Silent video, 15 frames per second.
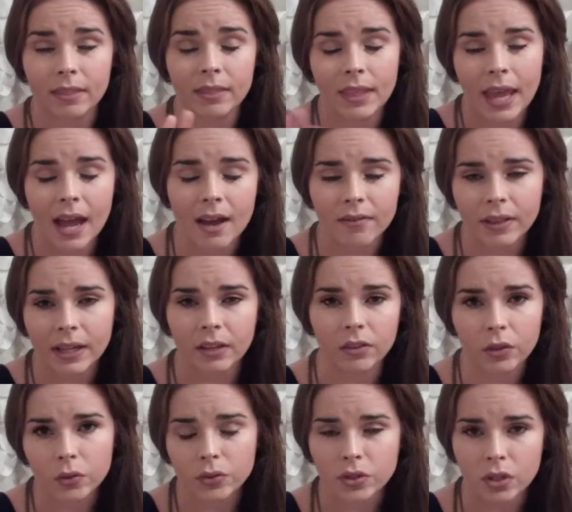they have like a
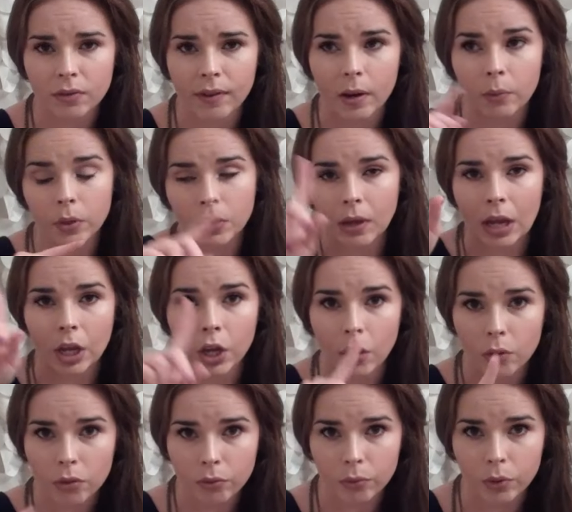little survey where you can
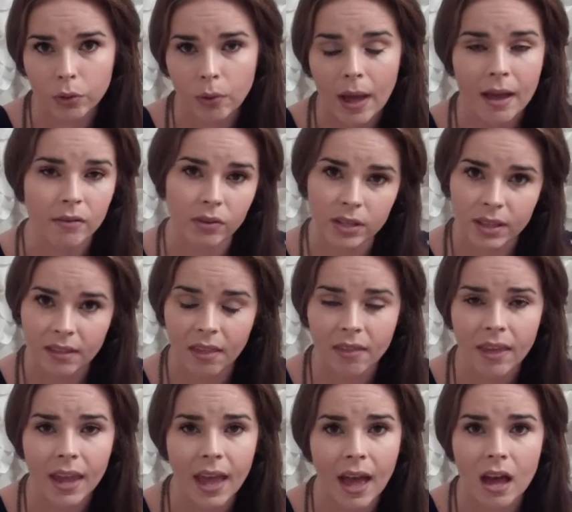go through everything that
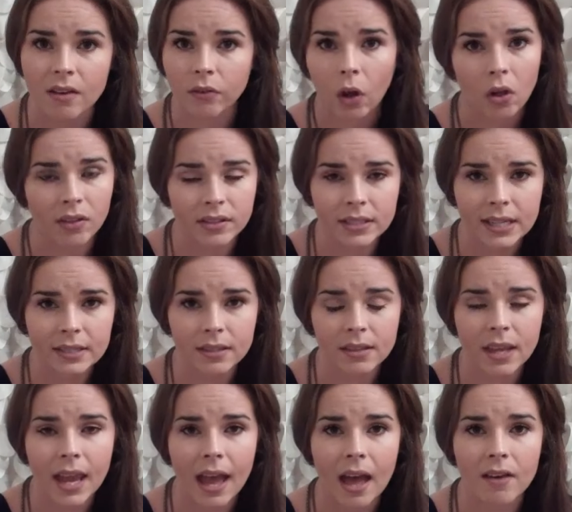they have, all the snacks that
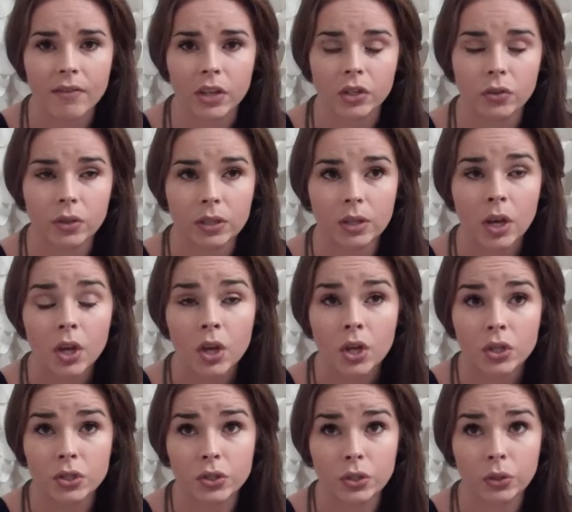they have, and you can
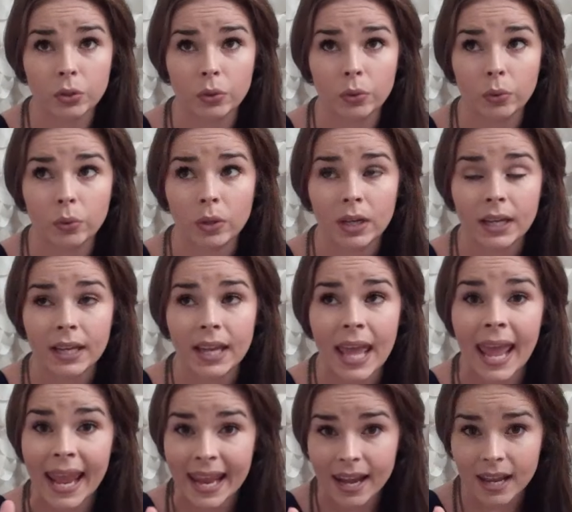do
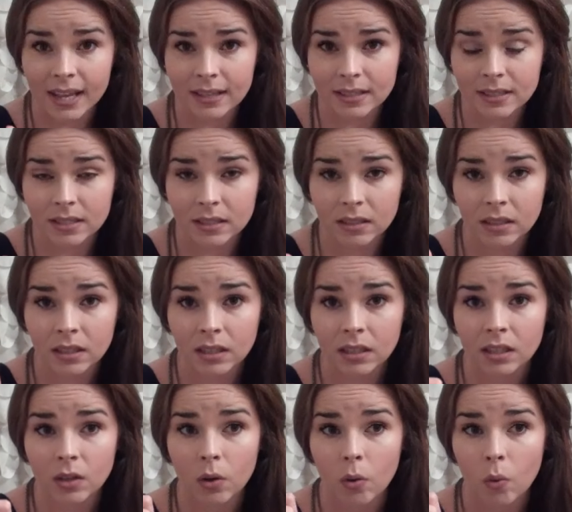hate it,
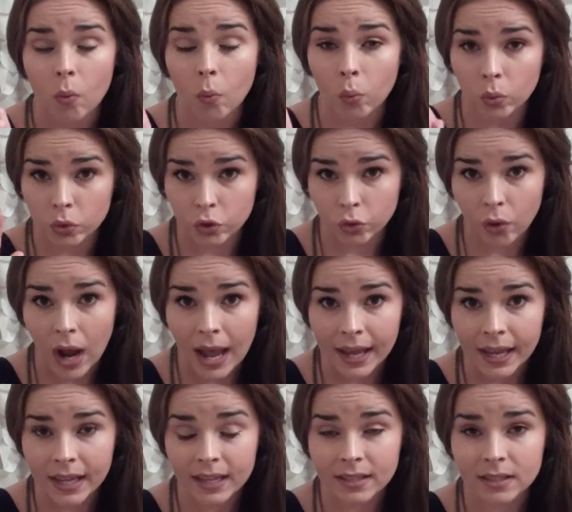will try
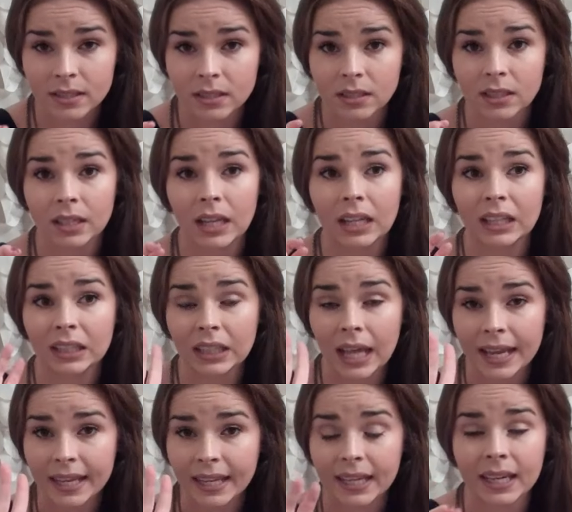it,
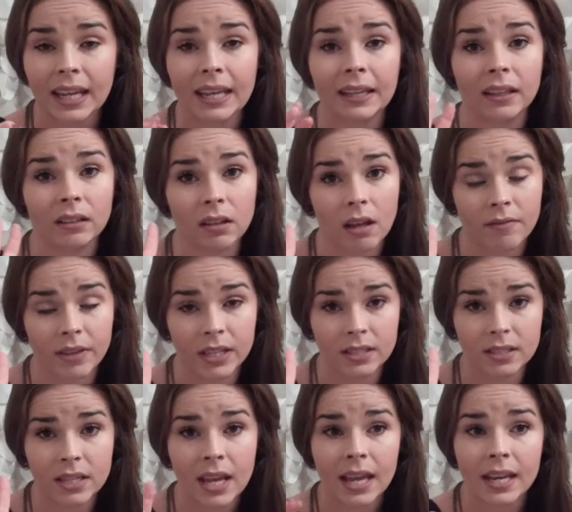like it, and love
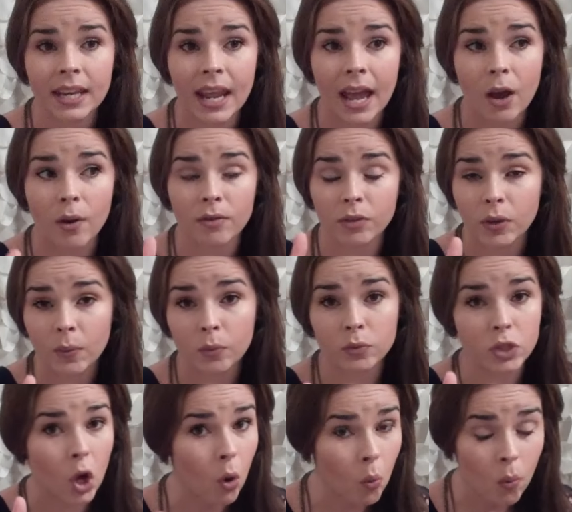it. Now, if you
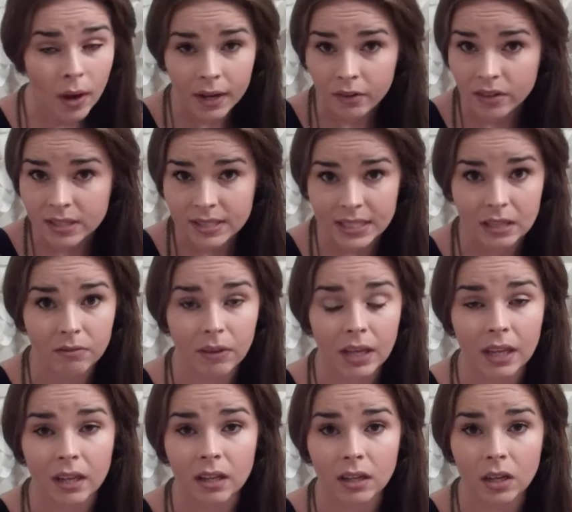don't want to receive
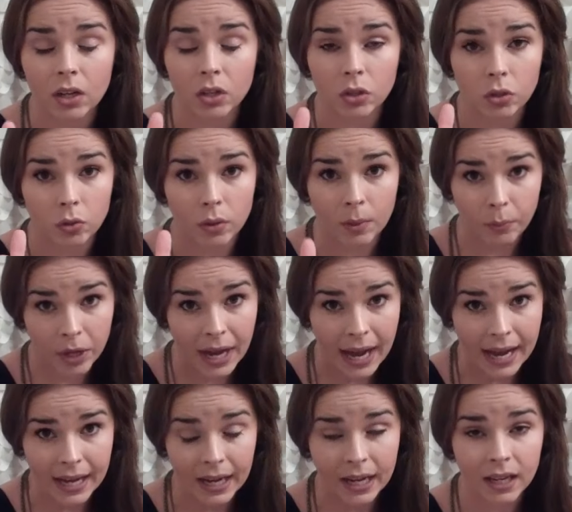it, you can put
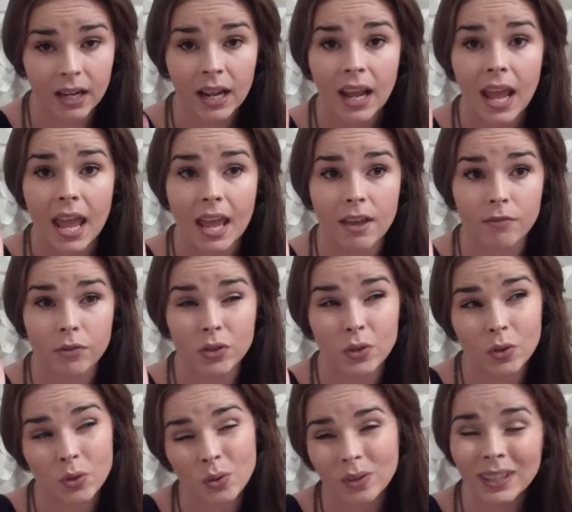hate it. If
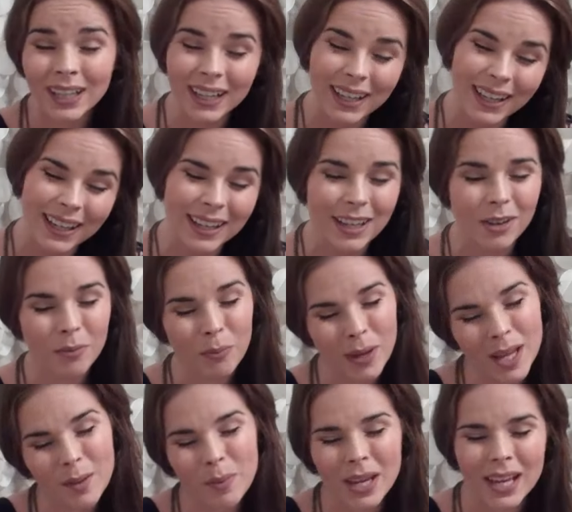you uh,
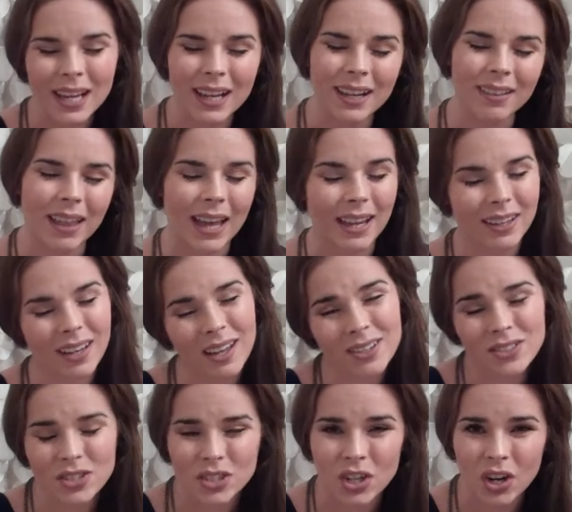maybe like
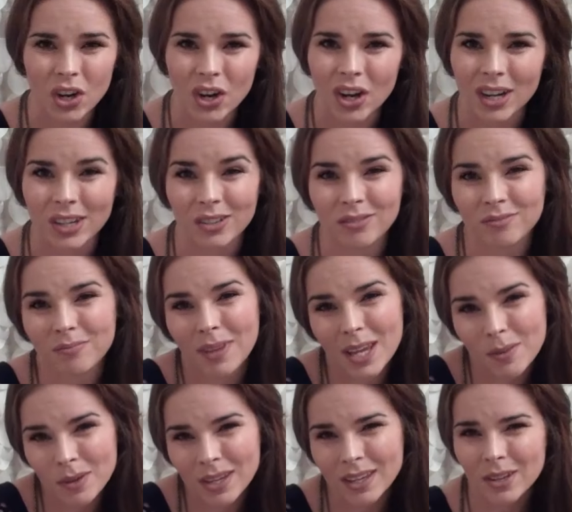unsure and
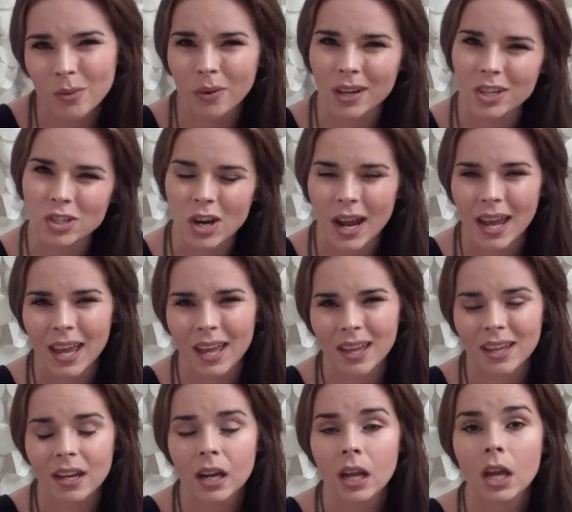maybe you want to
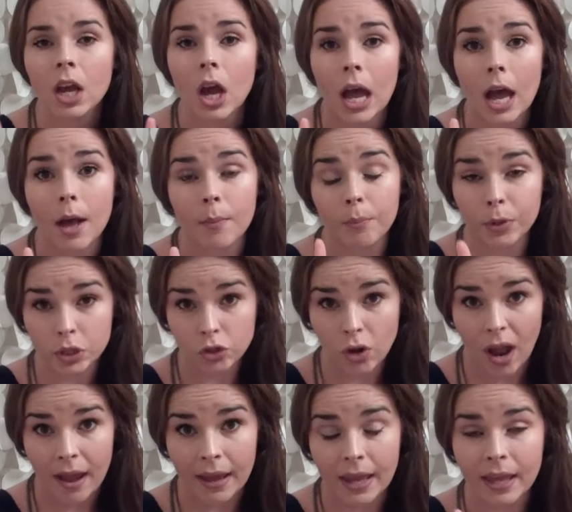try it, um, put
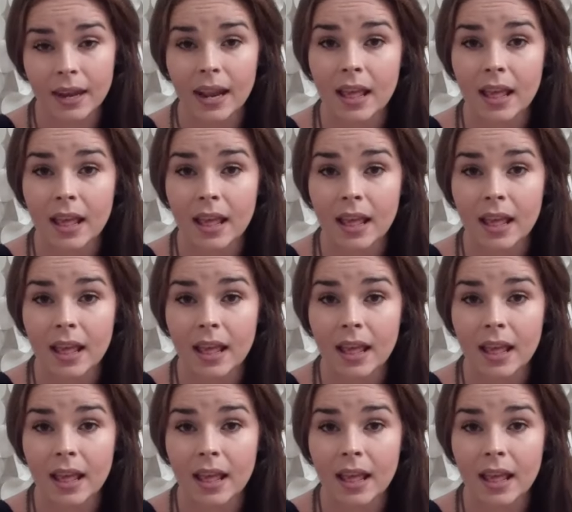try it.